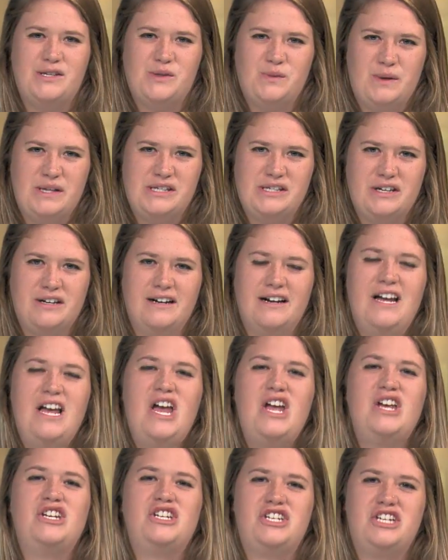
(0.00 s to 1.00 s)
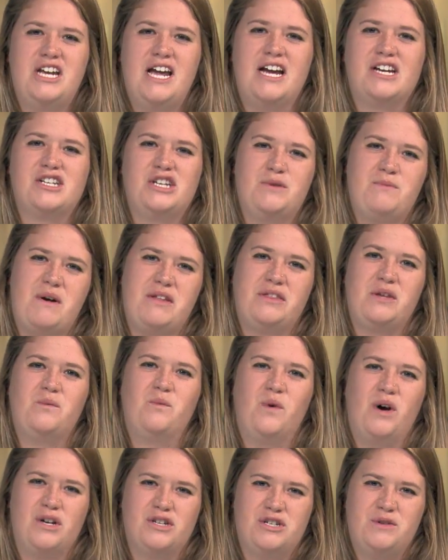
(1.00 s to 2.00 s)
Switzer. She actually met them
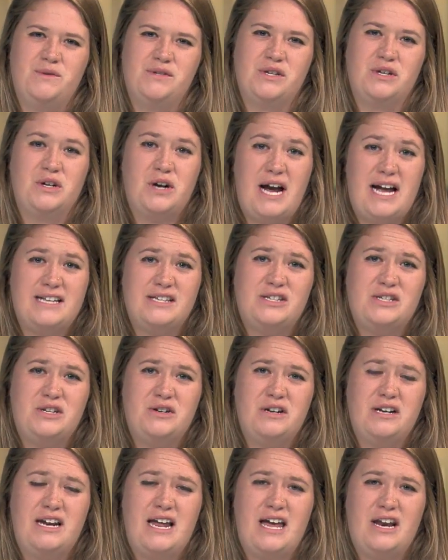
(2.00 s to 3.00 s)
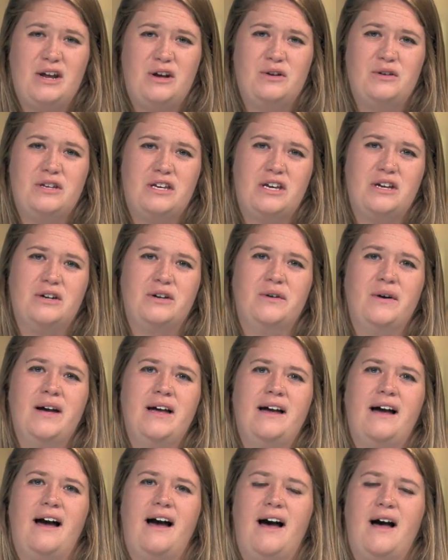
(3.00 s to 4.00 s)
while she was a grad student at OU.
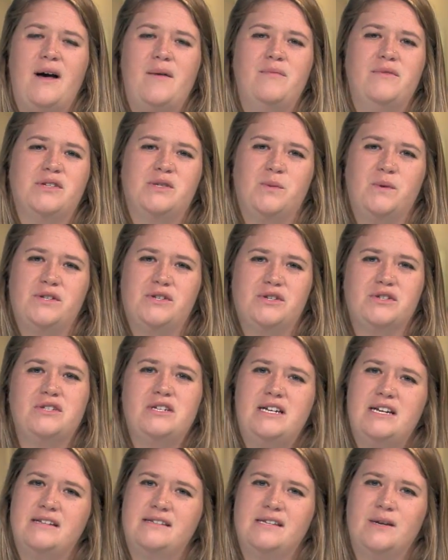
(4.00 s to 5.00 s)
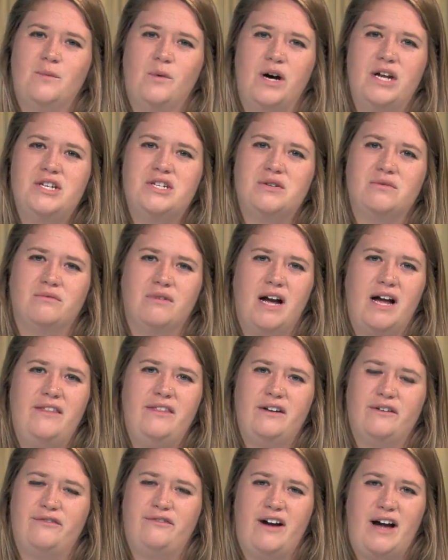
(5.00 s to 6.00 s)
Um, the Switzers needed someone to run
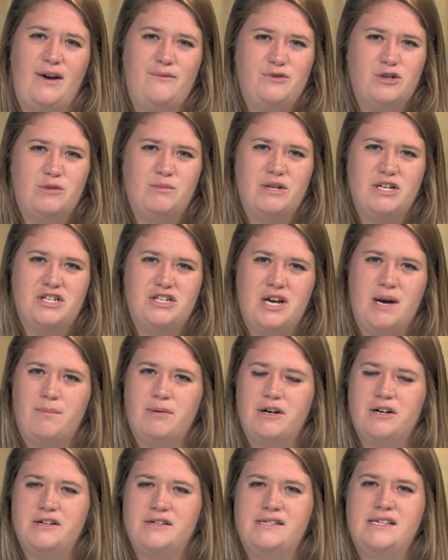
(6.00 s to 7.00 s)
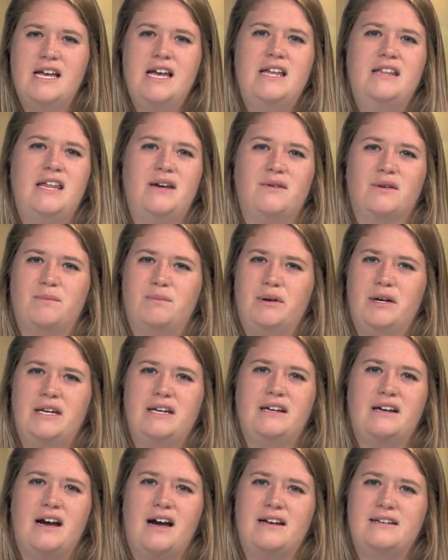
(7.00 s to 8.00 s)
their five German Shepherds. They were put
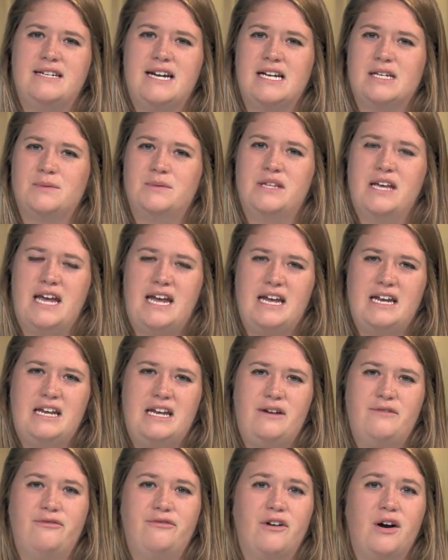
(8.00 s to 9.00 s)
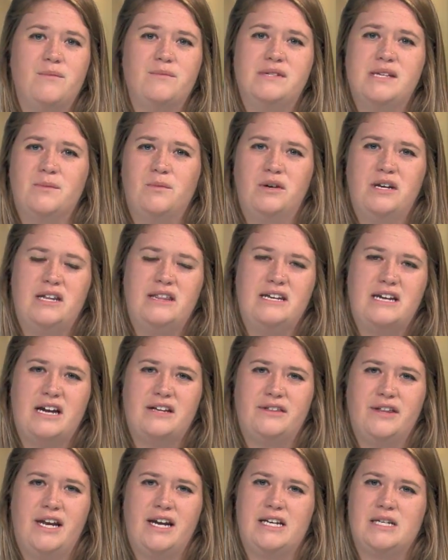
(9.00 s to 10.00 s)
in contact with Annie from someone in the
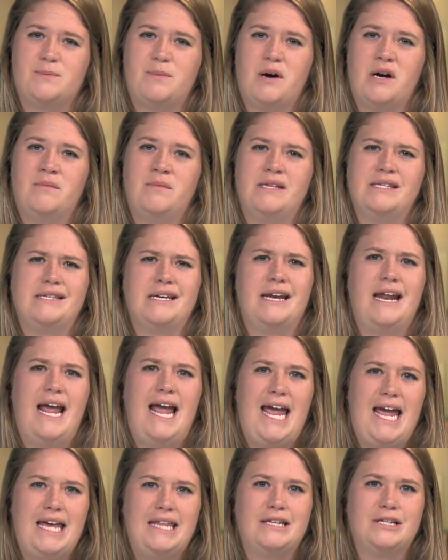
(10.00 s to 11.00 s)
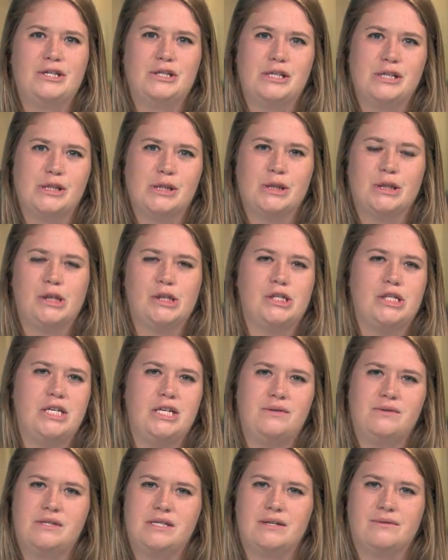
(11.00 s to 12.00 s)
athletic department said, hey, there's this girl. She
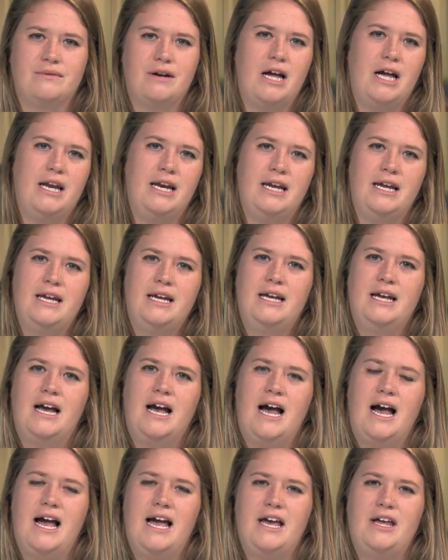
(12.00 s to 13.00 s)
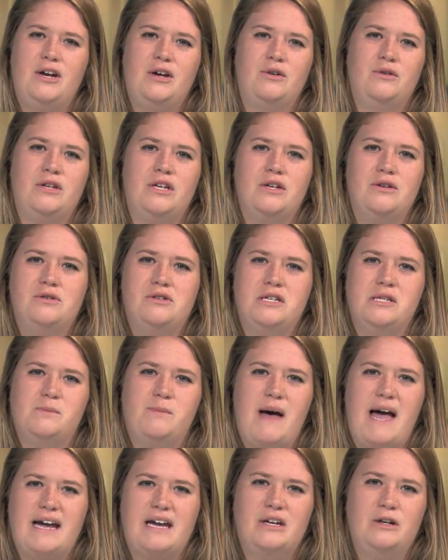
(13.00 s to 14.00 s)
used to run uh, at OU. She's
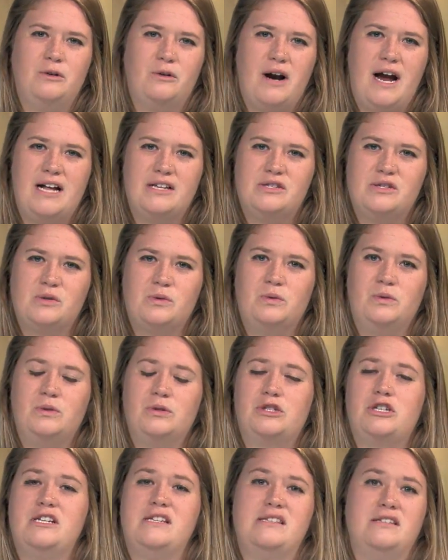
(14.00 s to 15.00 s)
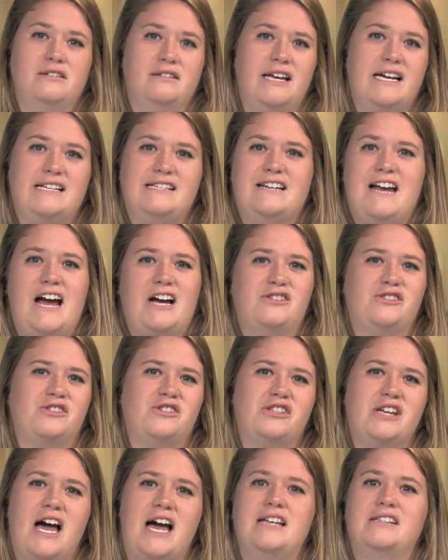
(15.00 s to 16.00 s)
back in grad school. She still likes to
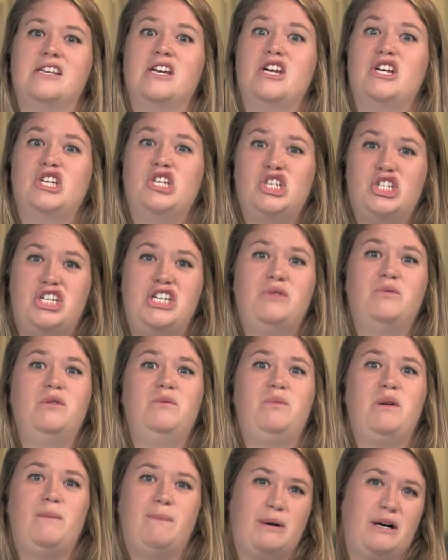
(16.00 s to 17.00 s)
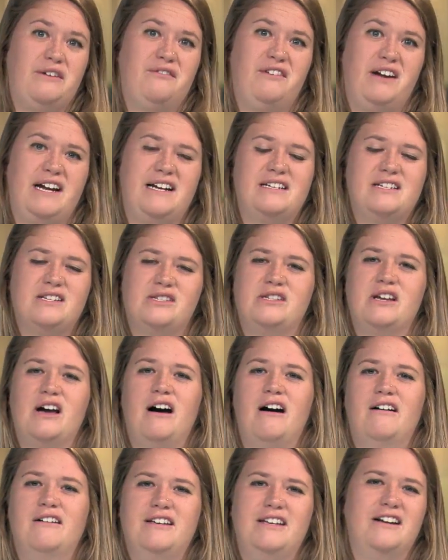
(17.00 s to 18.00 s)
exercise. She would be perfect.
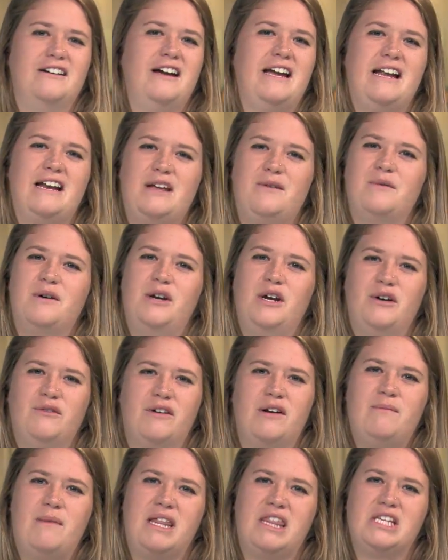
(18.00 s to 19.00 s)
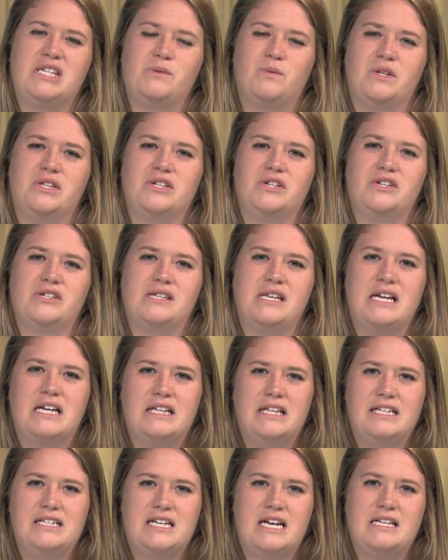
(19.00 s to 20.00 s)
So, you know, Annie went over and met the Switzers. They
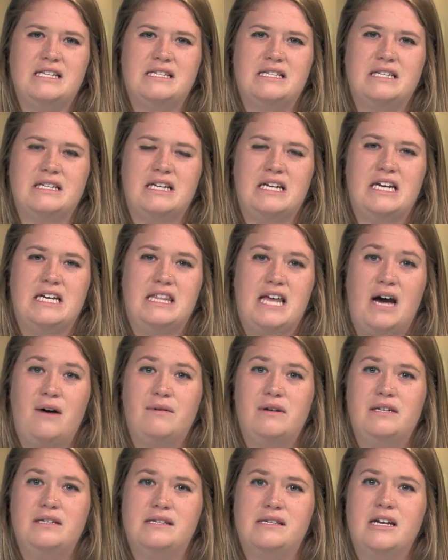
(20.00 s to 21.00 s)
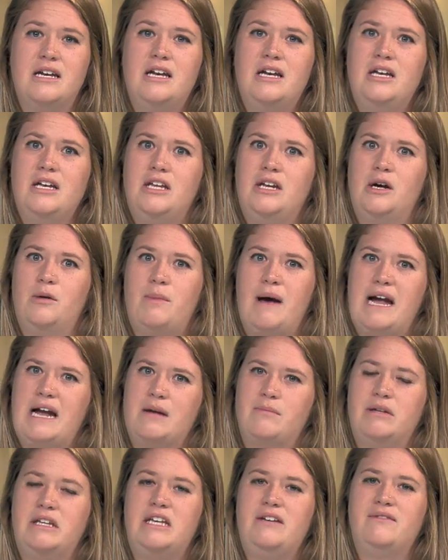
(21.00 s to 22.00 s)
clicked instantly, and that was you know, back I
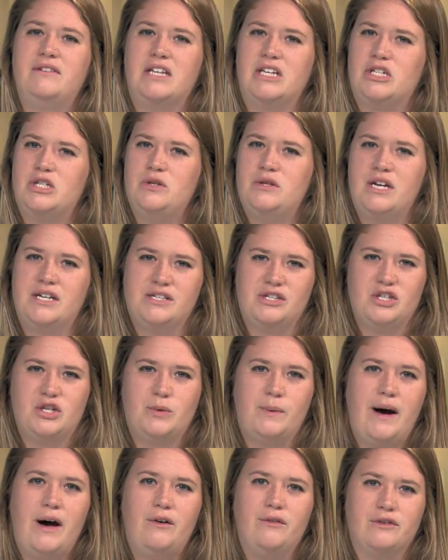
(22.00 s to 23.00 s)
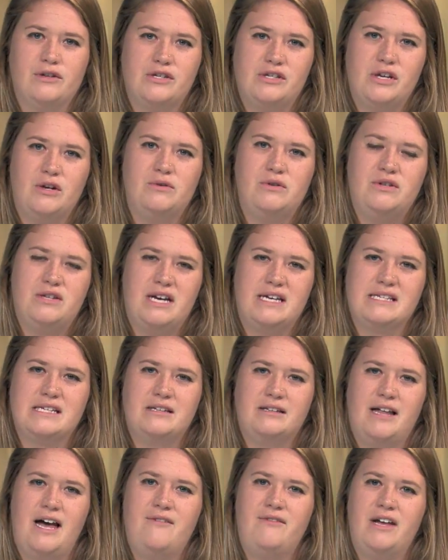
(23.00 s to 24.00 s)
believe in like 2012 or so,
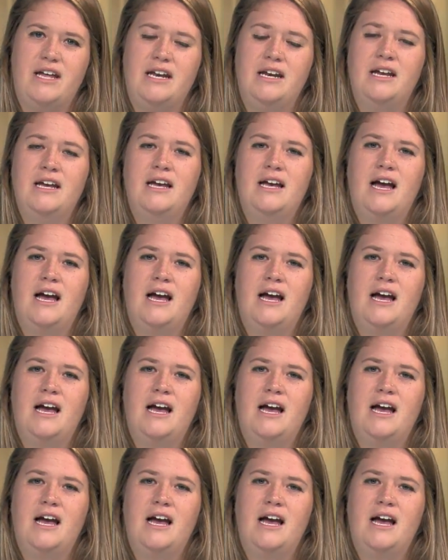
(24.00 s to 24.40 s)
2011.